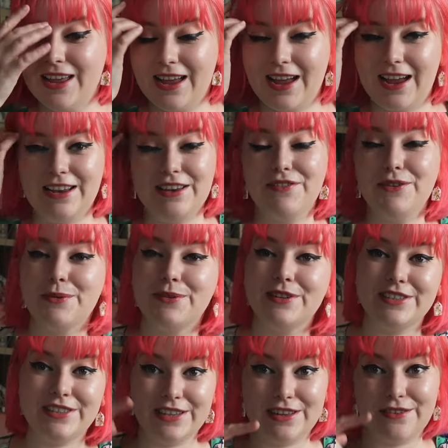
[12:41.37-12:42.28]
And if you want
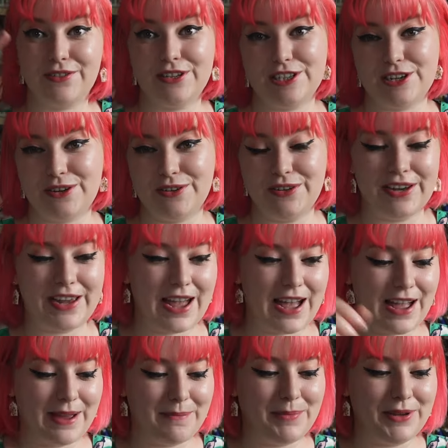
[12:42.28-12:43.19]
to see that video, you
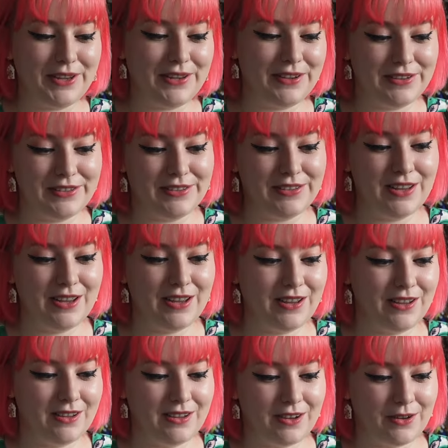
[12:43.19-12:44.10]
can, because
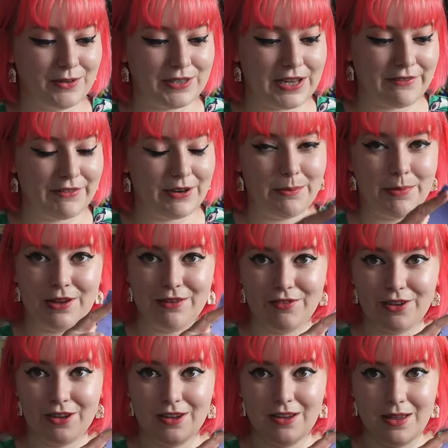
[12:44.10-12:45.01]
I was having a bit
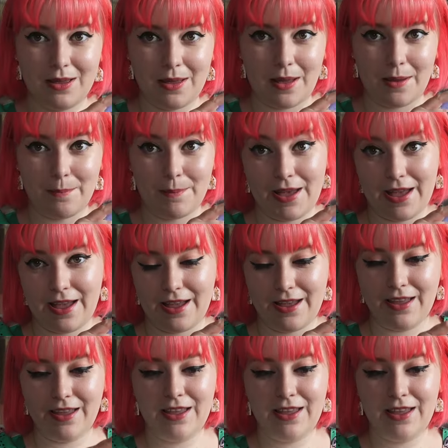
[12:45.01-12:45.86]
of a mare.